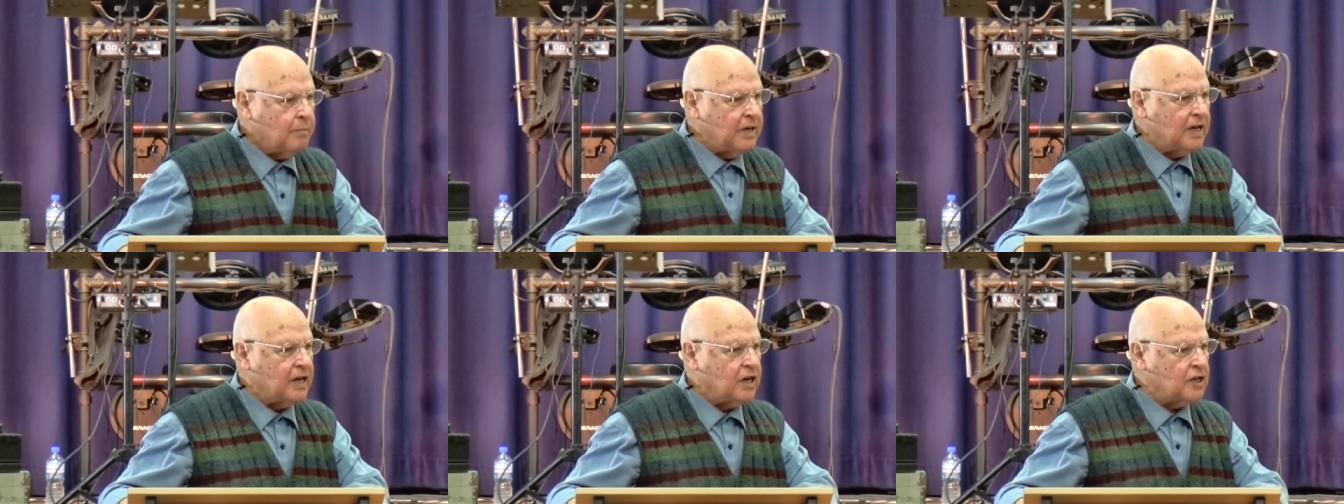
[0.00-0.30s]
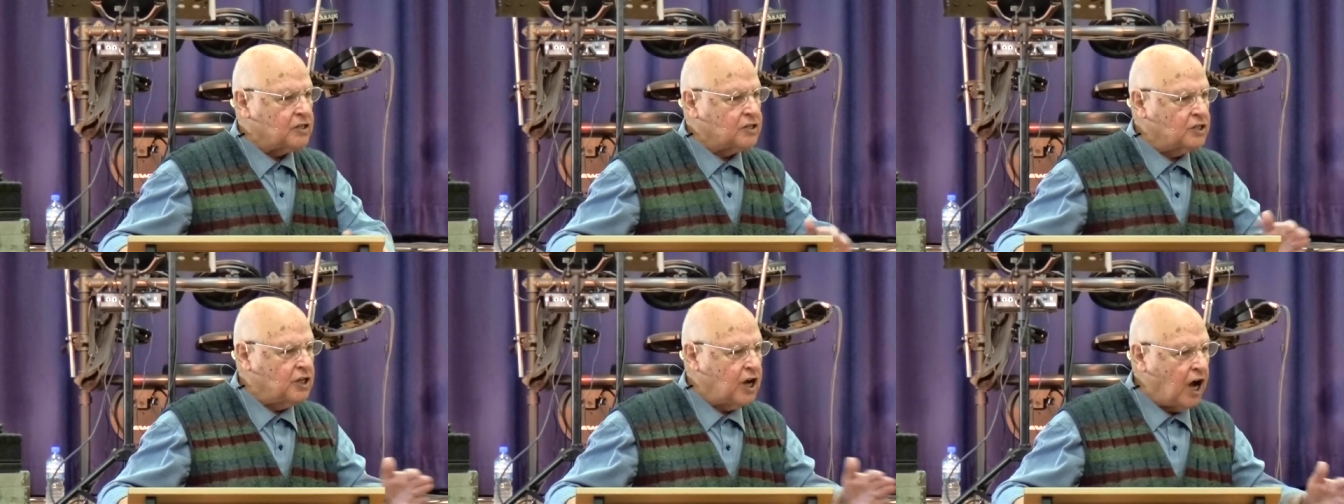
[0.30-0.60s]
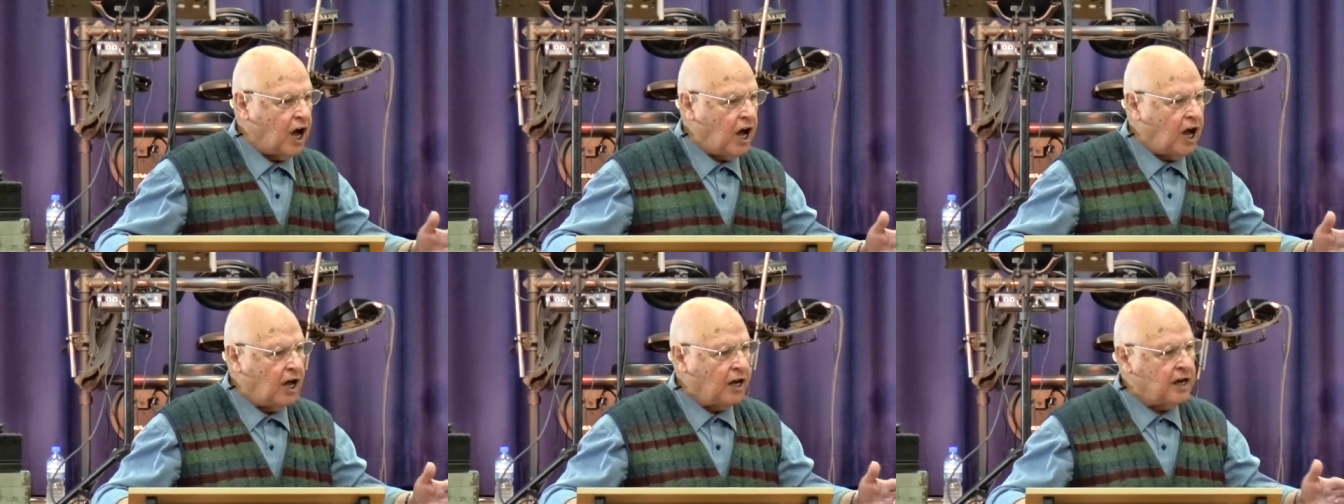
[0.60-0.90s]
because
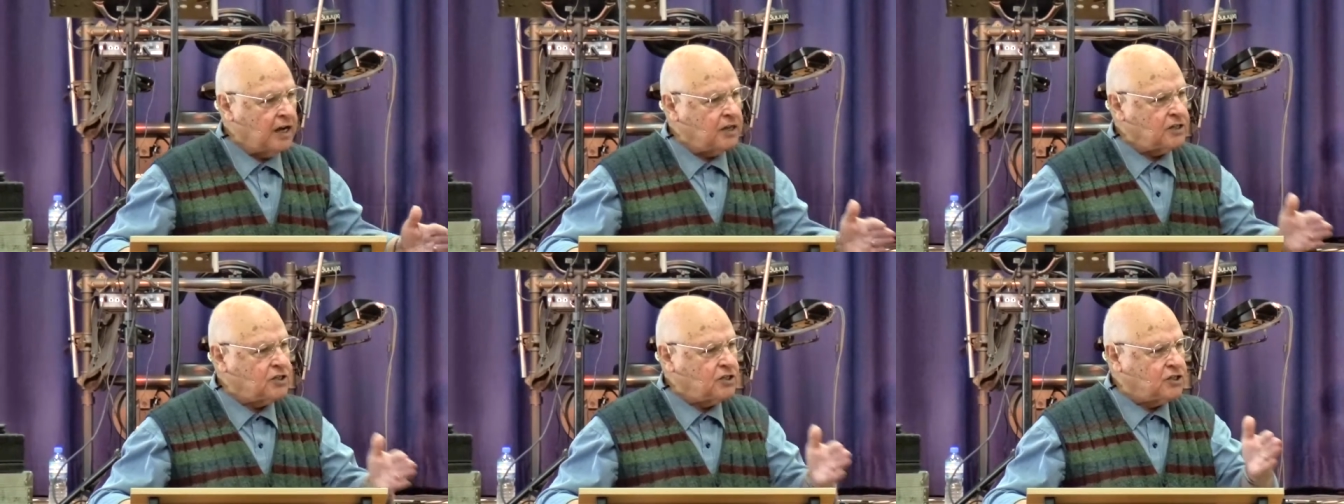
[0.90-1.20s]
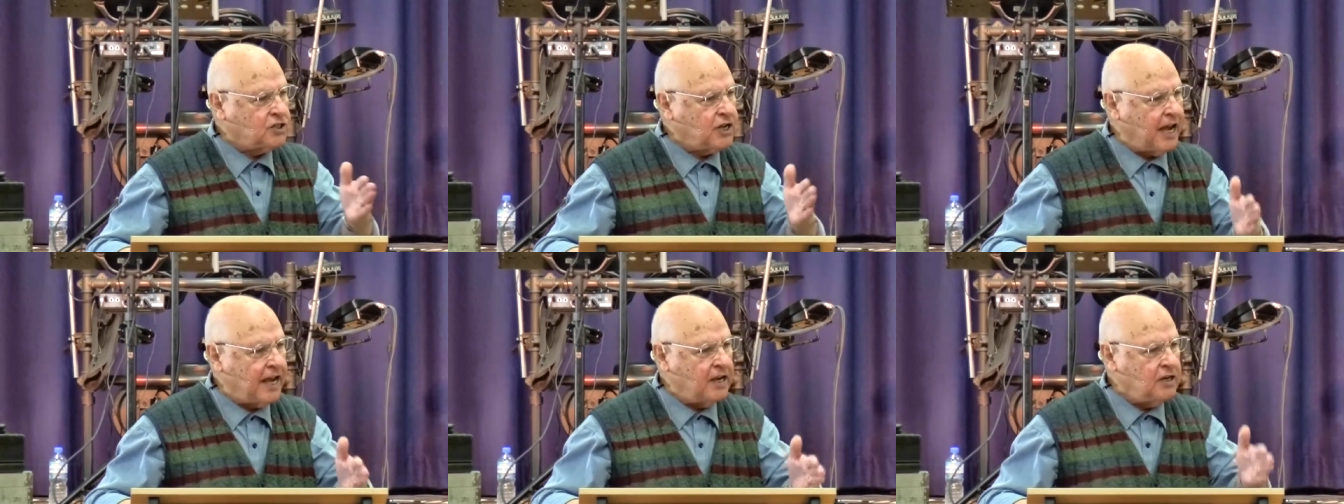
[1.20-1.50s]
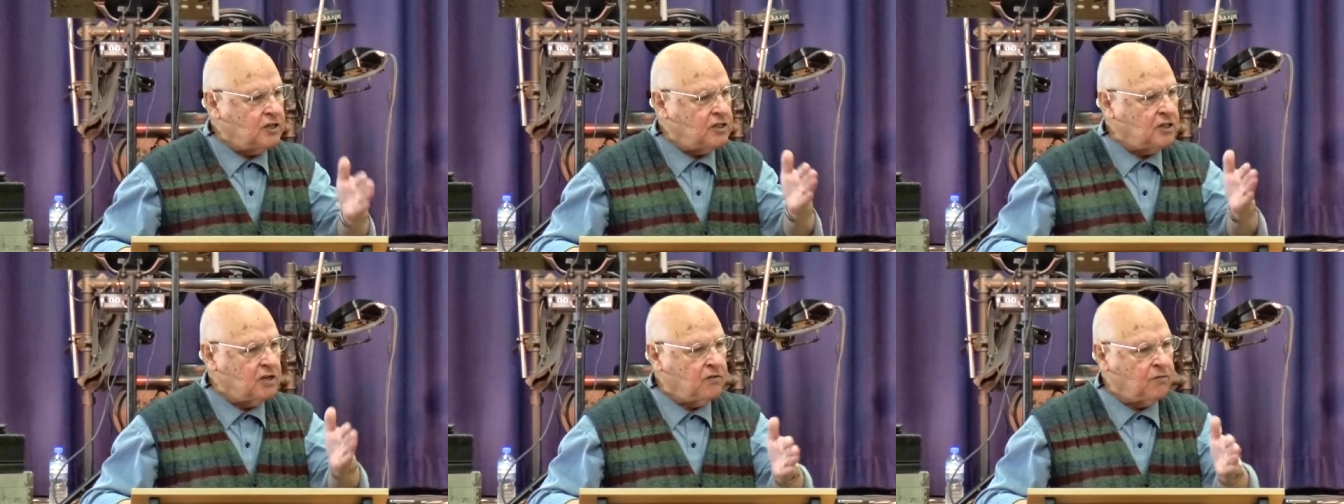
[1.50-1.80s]
God is
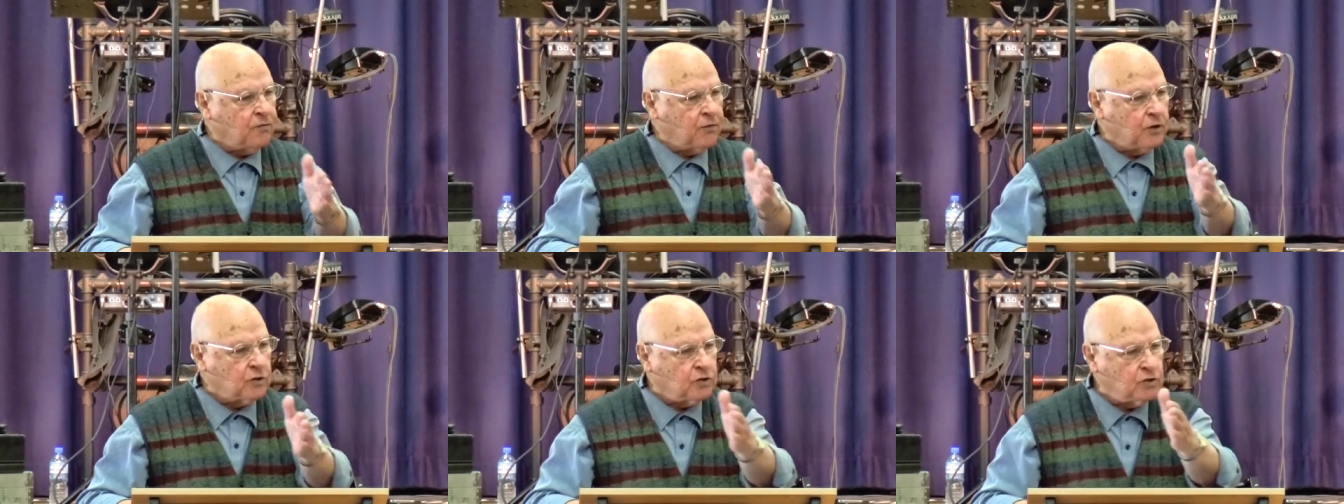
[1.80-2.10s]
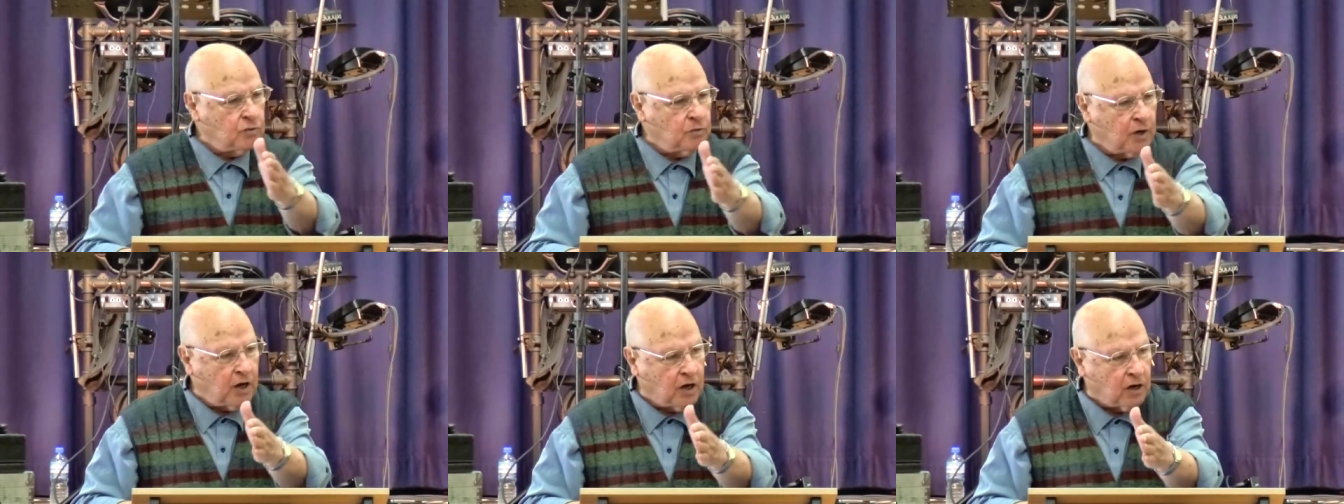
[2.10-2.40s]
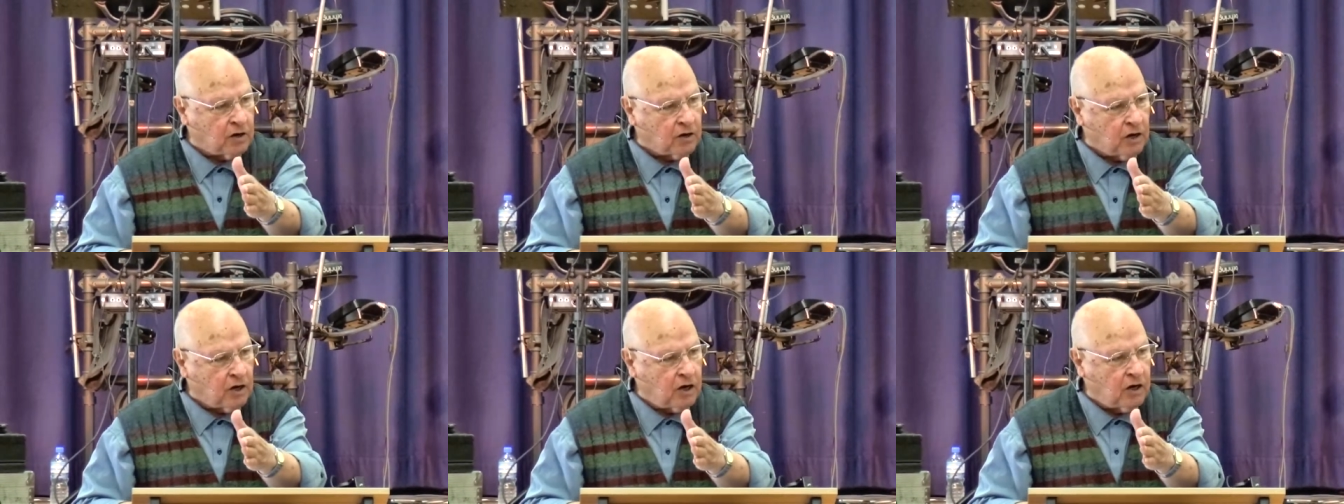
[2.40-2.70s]
changing for
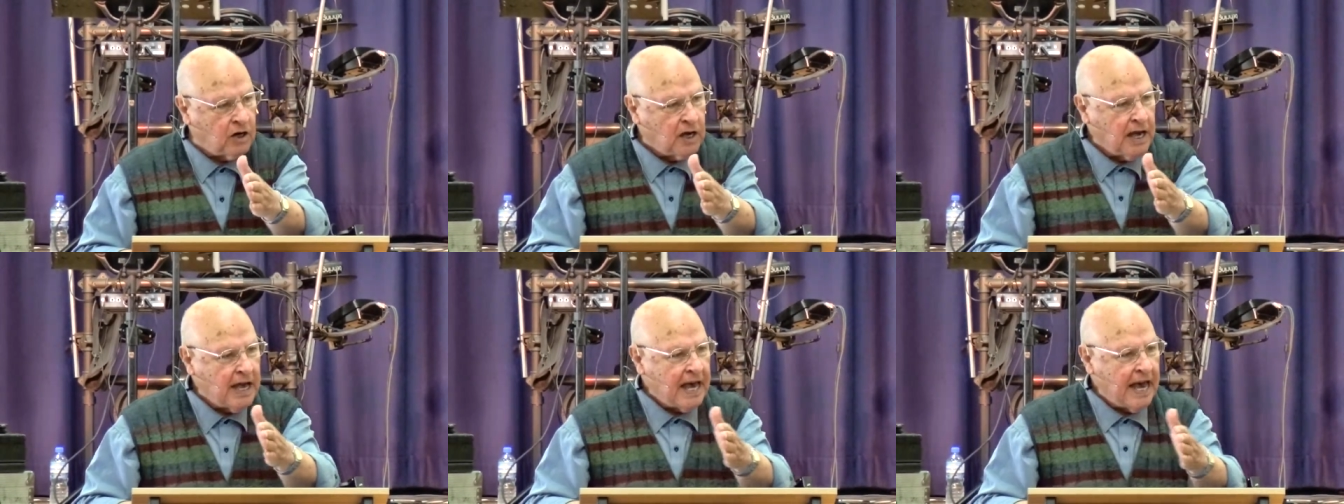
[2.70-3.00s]
tomorrow,